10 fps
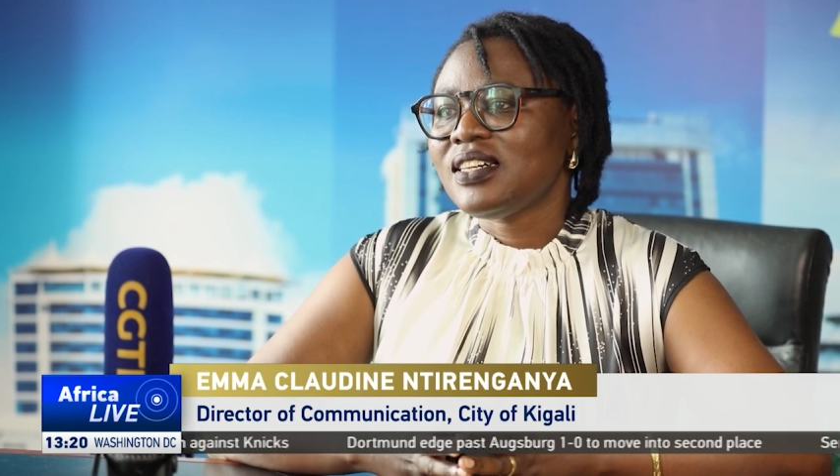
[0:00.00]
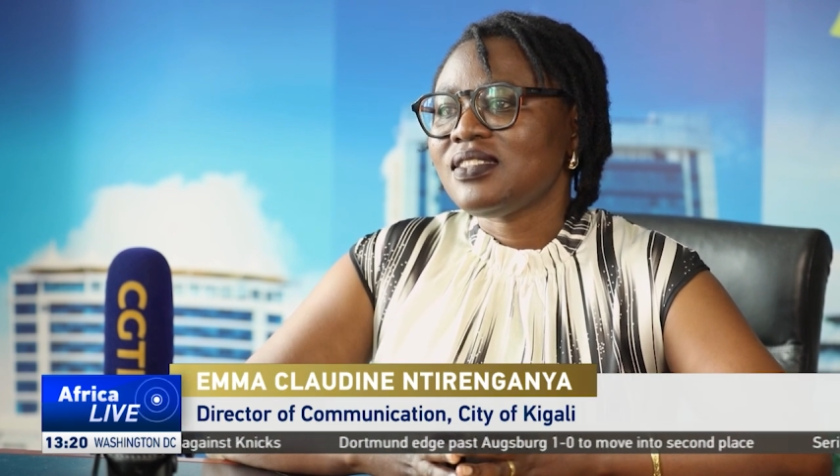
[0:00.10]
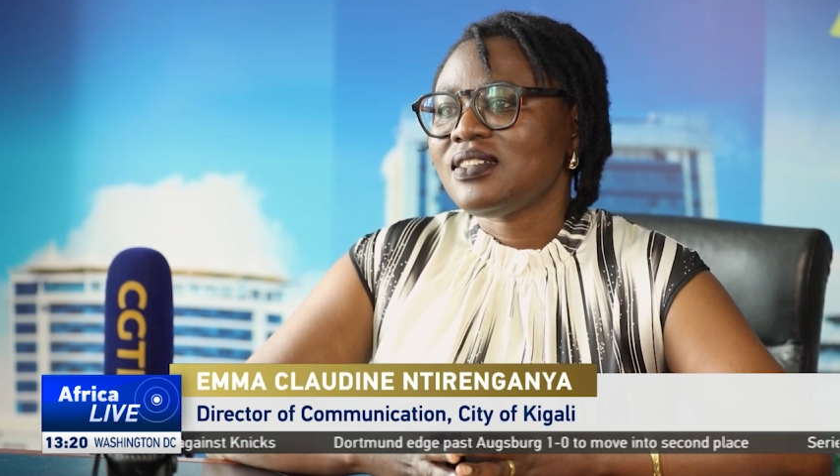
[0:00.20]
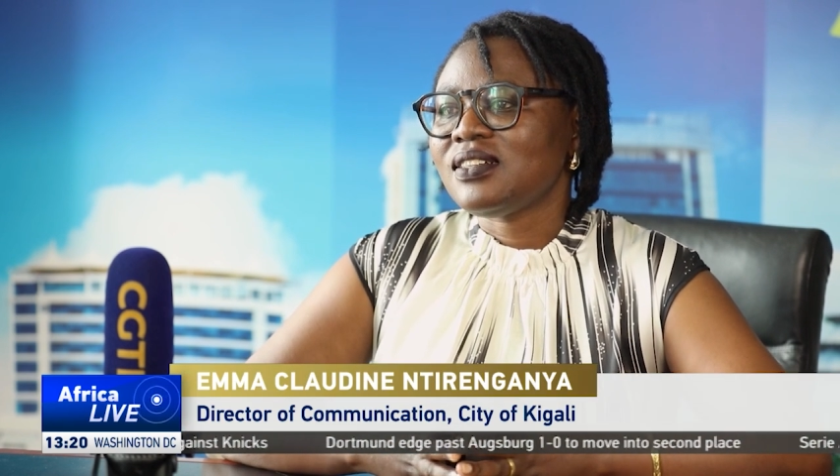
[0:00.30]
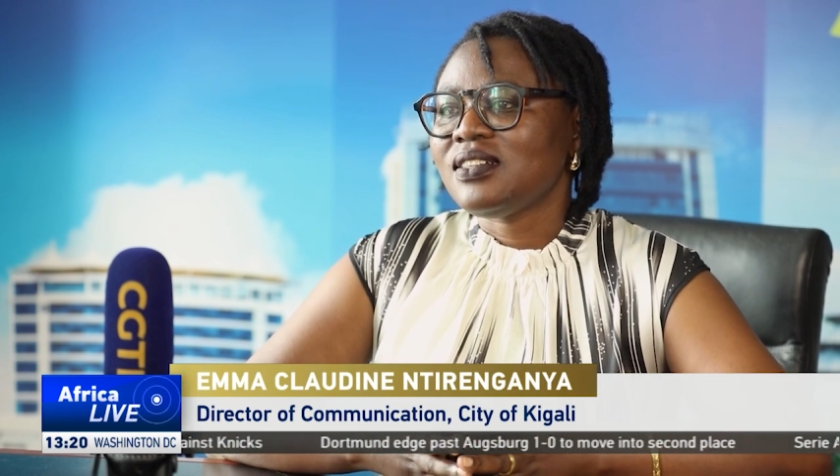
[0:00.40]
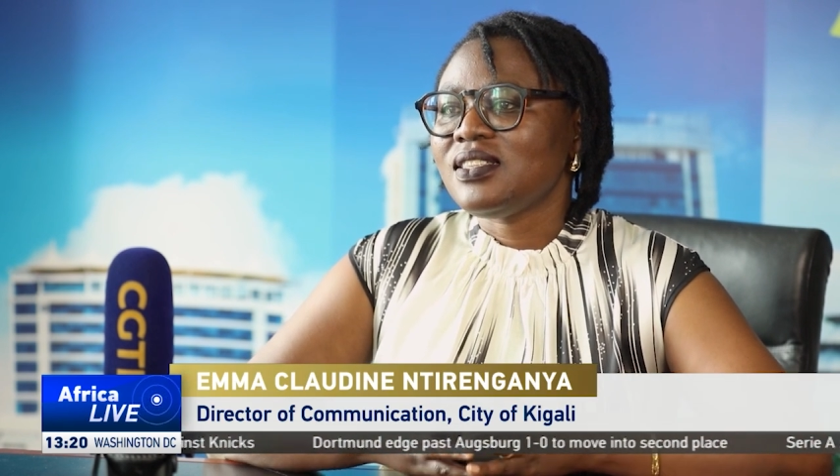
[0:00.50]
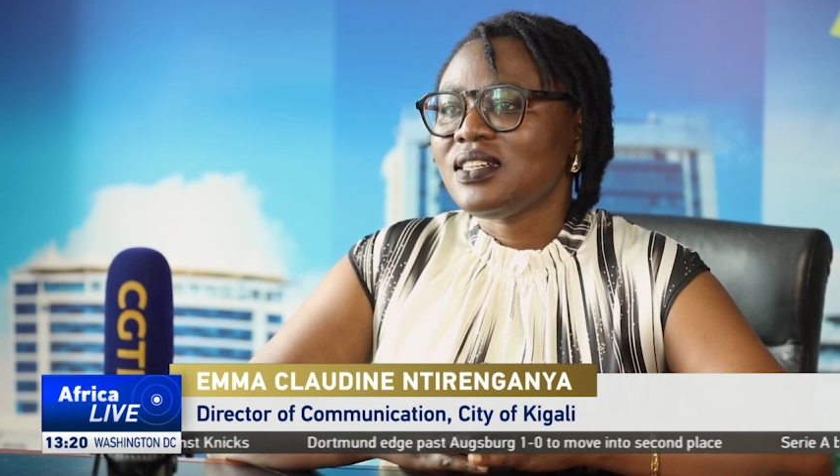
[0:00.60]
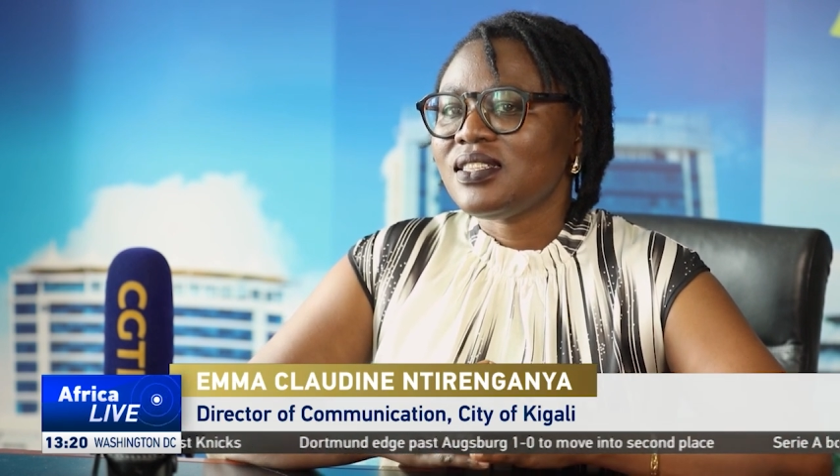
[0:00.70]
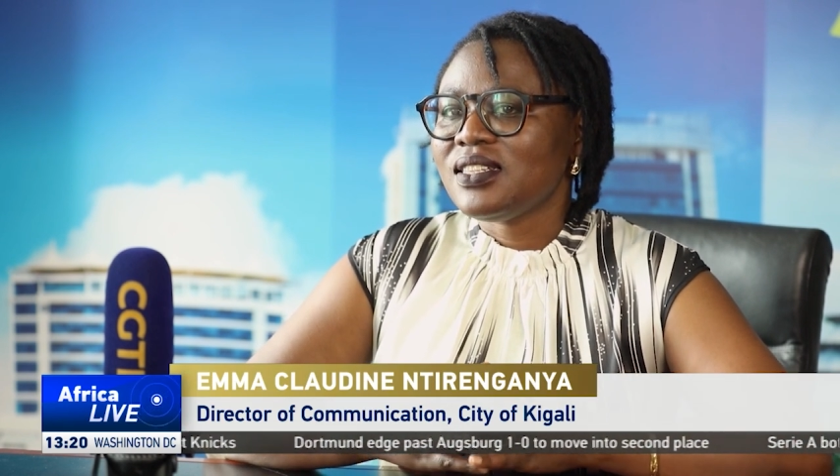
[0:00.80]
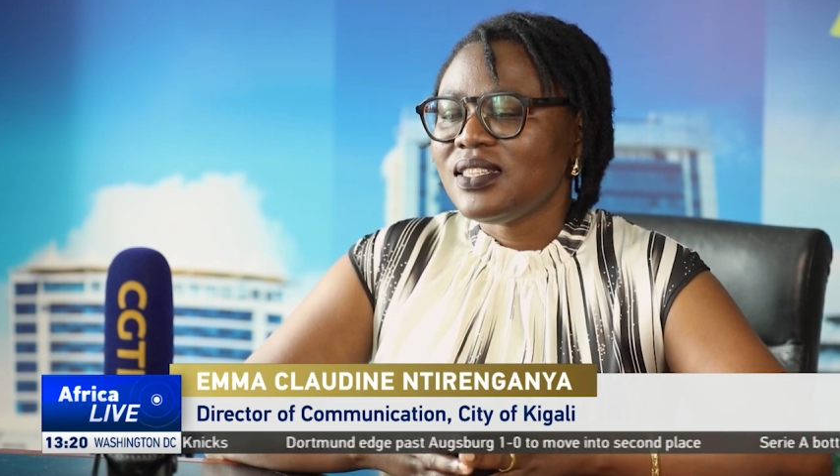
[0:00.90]
that
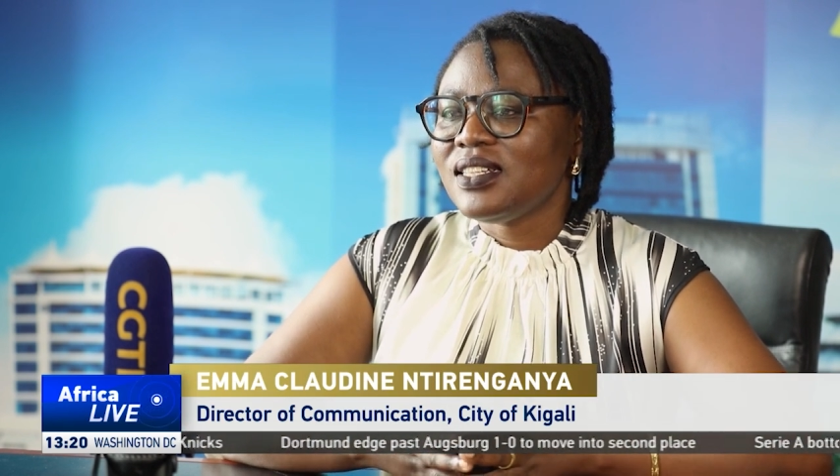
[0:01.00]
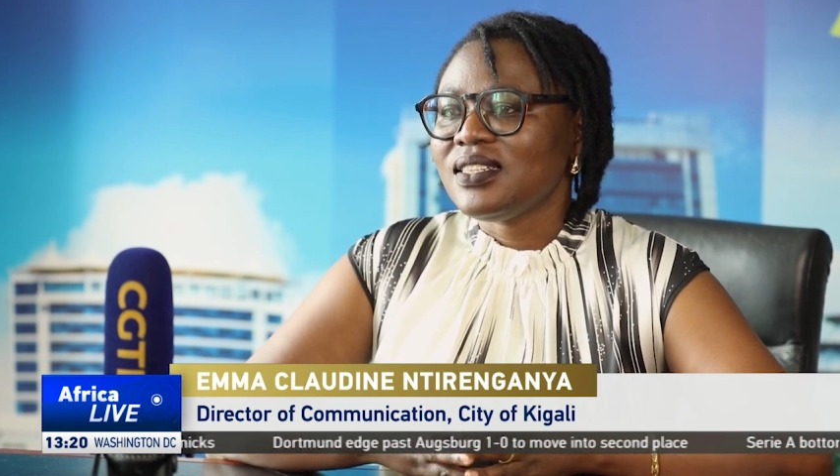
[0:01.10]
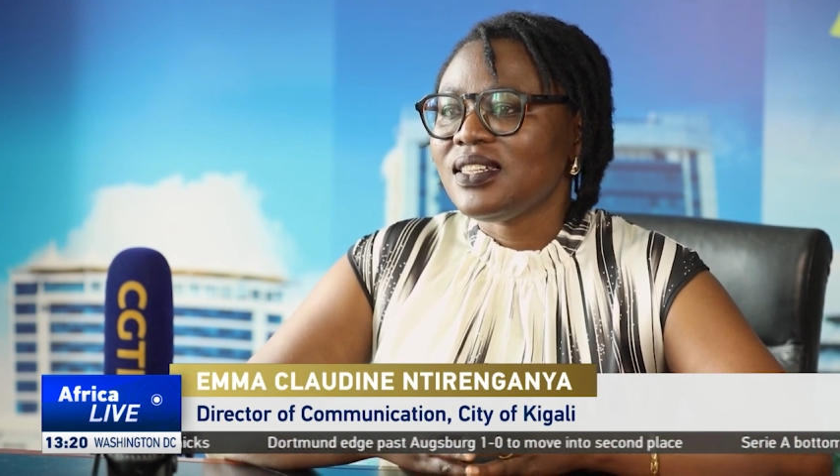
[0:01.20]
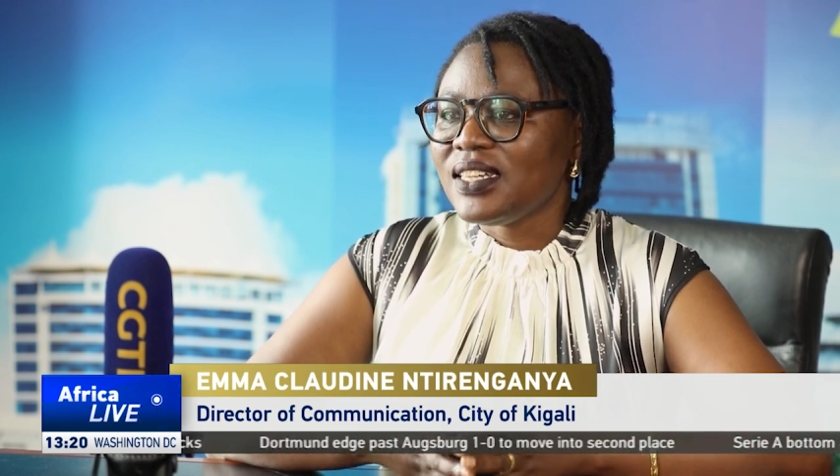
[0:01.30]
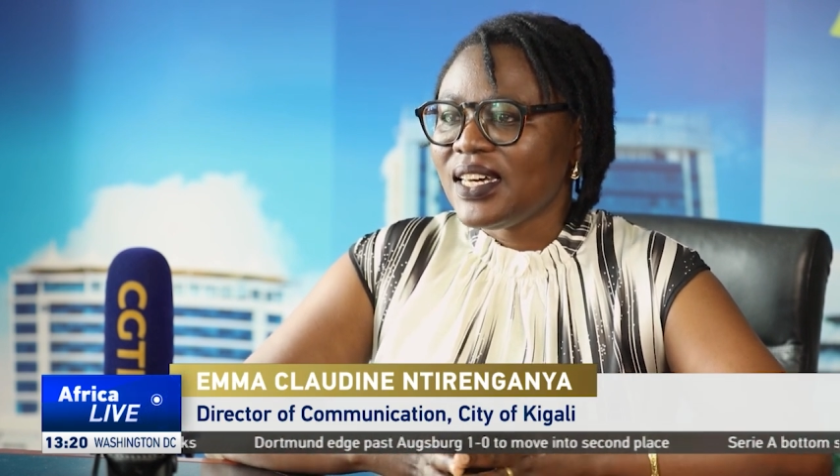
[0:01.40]
the citizens in